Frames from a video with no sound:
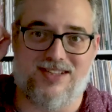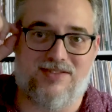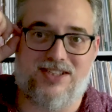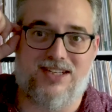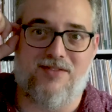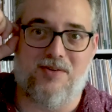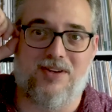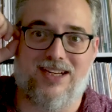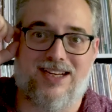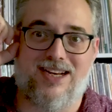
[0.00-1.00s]
I've just never
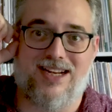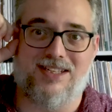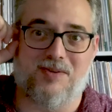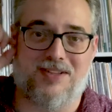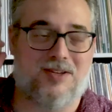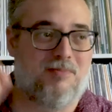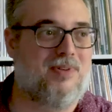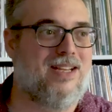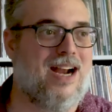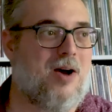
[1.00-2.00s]
really connected with
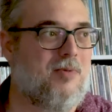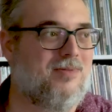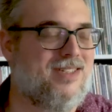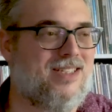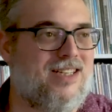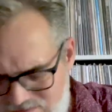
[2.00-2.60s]
complete albums.